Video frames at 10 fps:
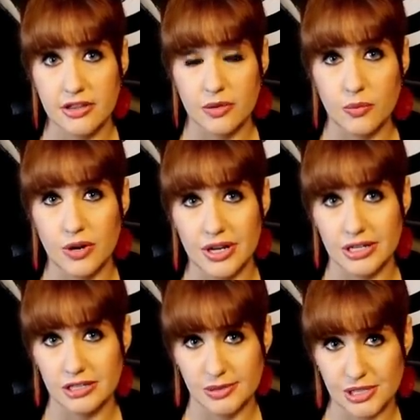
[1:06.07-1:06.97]
The
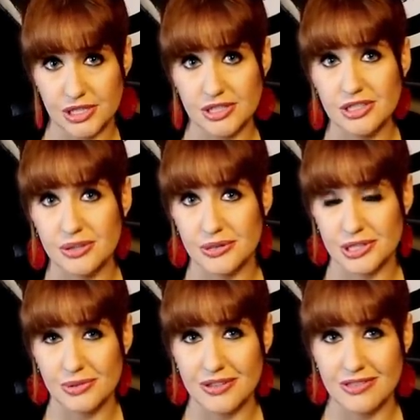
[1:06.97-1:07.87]
one, which is the
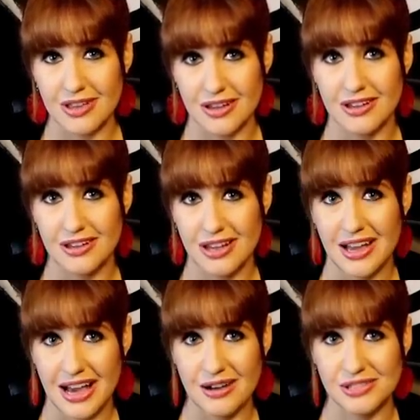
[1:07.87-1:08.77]
newest one, the
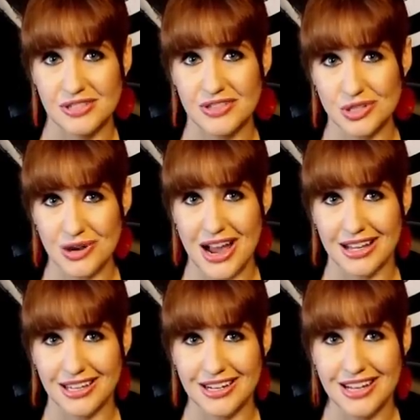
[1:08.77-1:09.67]
House of the
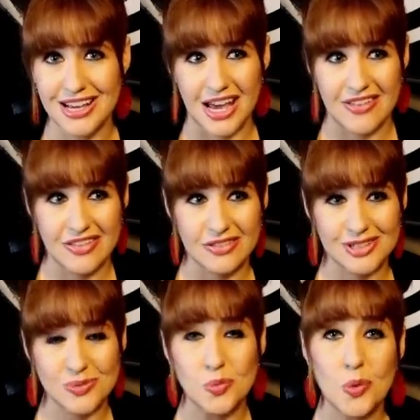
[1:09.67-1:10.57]
Dragon. And then
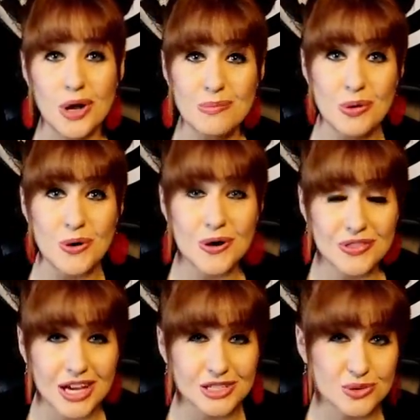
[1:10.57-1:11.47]
there's one more
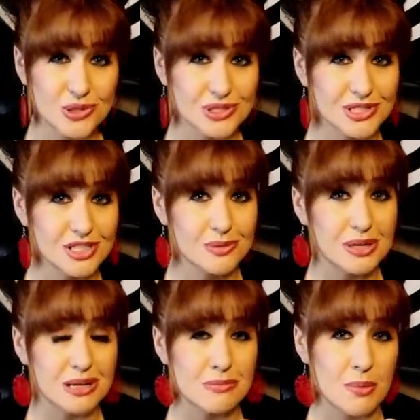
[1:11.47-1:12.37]
that George is still
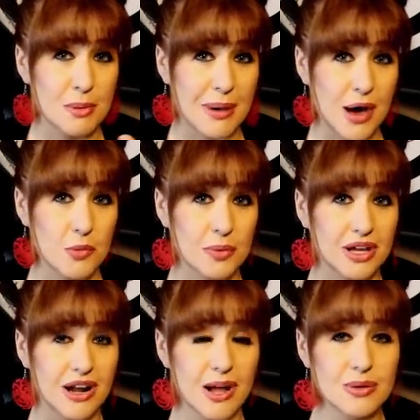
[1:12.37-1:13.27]
being mum about.
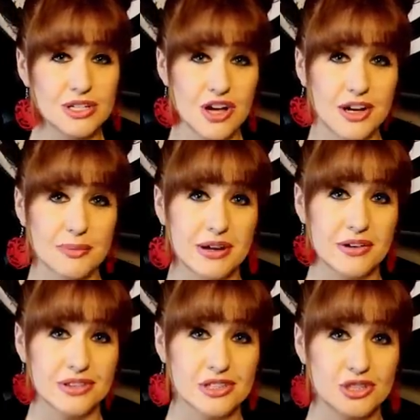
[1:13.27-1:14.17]
But I want to talk
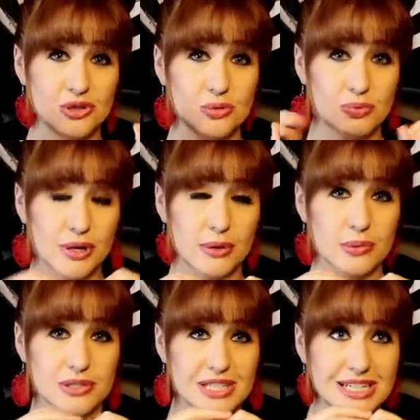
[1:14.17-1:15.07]
about the two
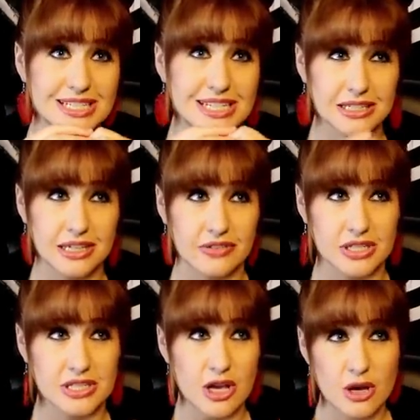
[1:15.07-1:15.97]
prequels he did give
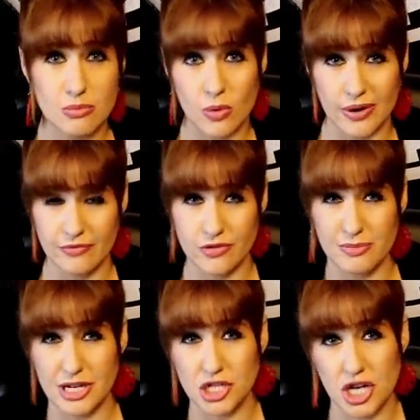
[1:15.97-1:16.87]
us more
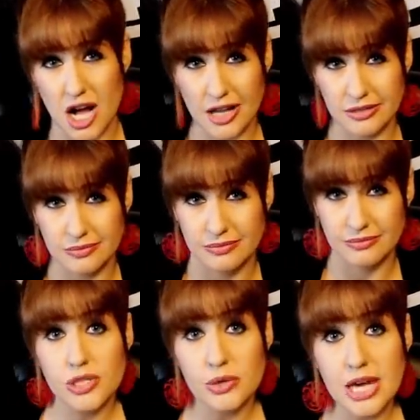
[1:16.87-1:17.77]
information on.
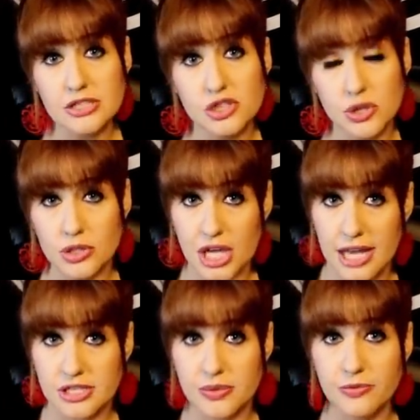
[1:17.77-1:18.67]
So yes, George
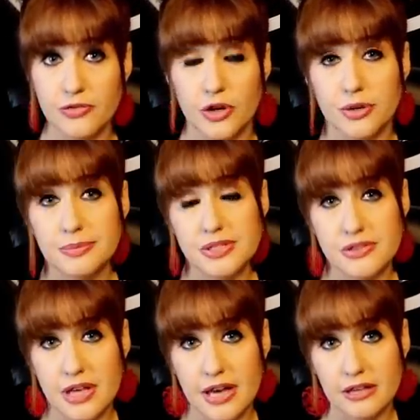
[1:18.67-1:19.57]
has confirmed
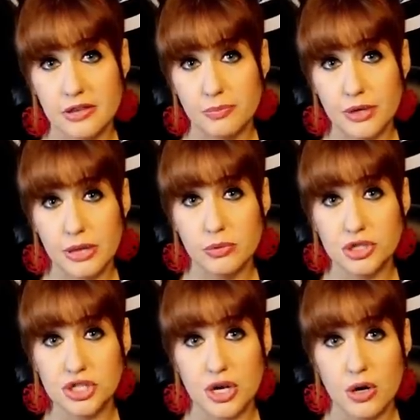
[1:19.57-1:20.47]
that the prequel
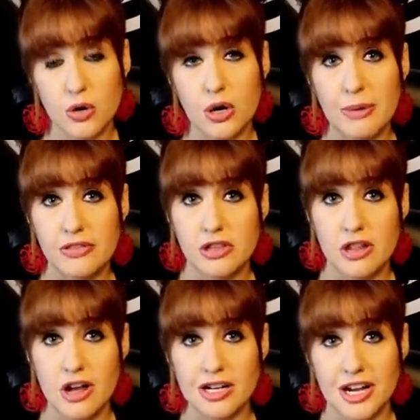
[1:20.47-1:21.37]
show about the
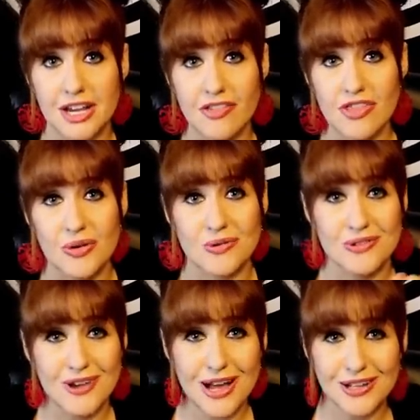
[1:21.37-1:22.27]
Long Night, though
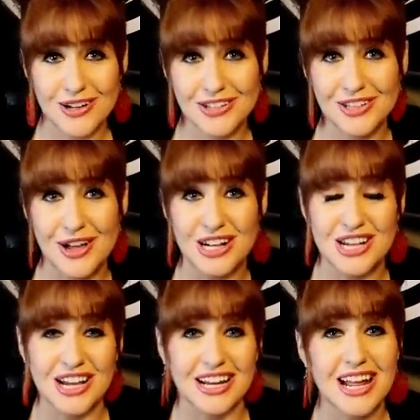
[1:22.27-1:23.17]
not called the Long
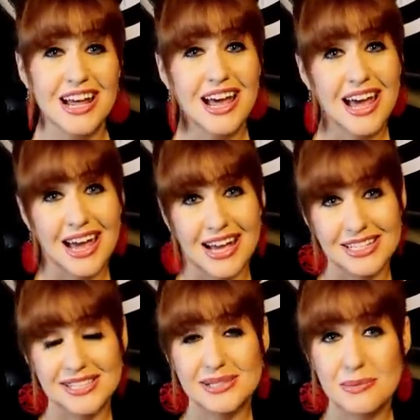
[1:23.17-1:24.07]
Night,
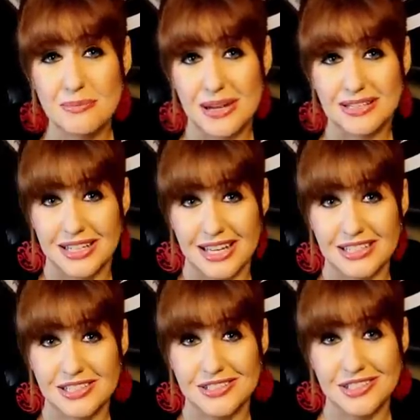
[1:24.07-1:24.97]
has been
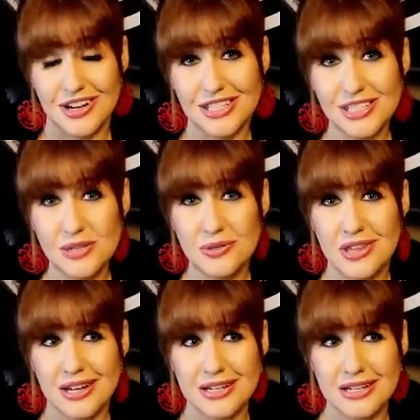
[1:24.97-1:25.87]
canceled. Also,
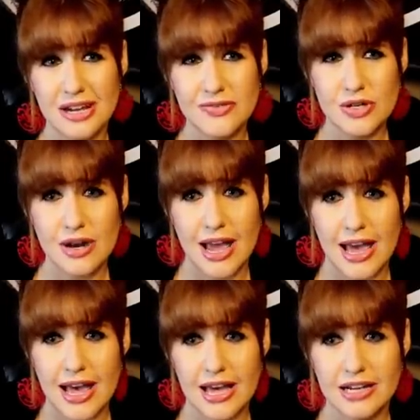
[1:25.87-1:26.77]
that it never
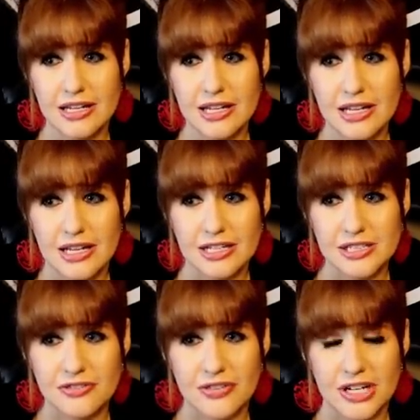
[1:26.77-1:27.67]
had a
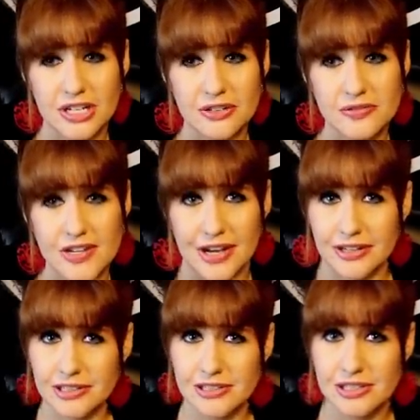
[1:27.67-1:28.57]
definitive
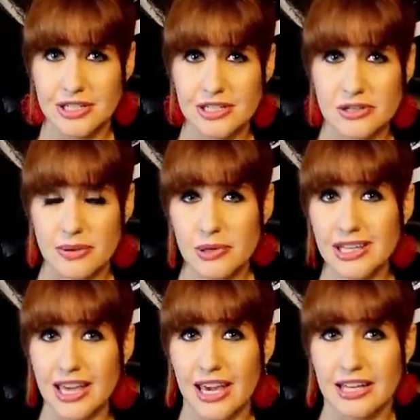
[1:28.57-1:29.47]
title. So I
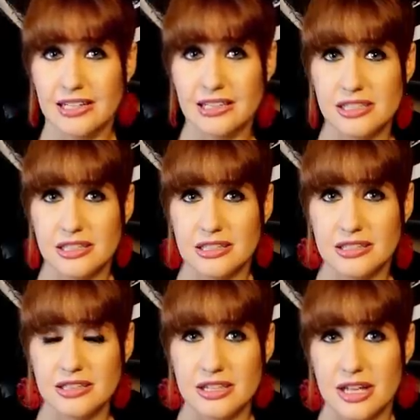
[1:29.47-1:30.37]
really hated
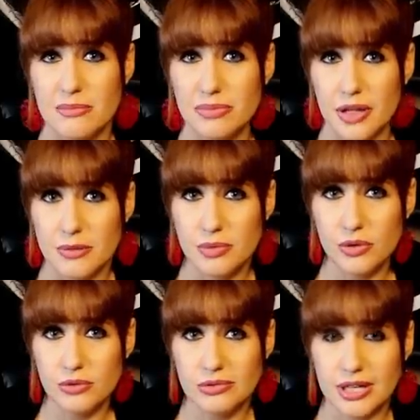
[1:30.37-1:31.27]
the, the name Blood
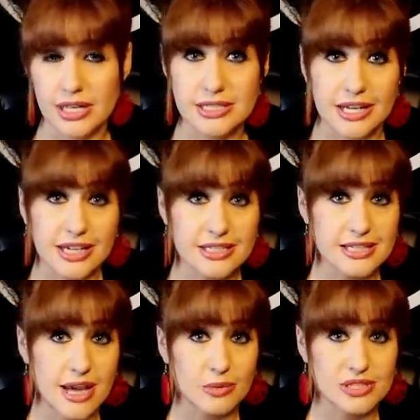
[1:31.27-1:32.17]
Moon, and I guess
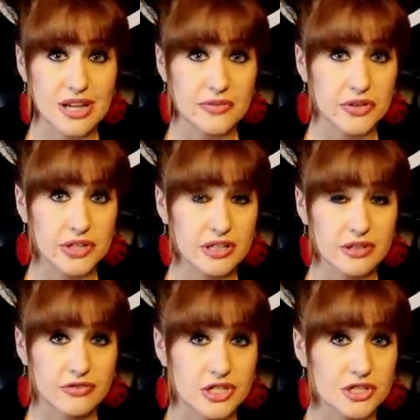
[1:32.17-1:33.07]
that was never the
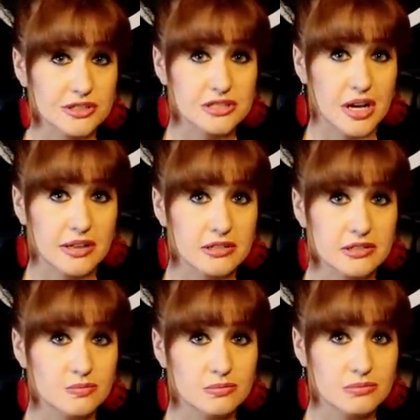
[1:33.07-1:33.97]
official
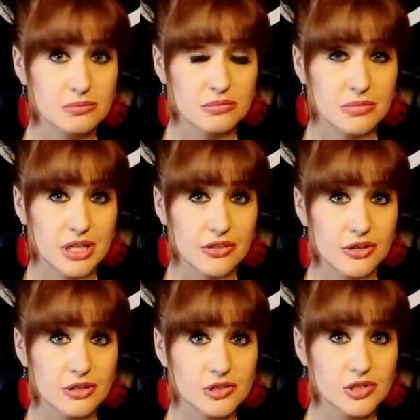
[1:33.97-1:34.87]
title either.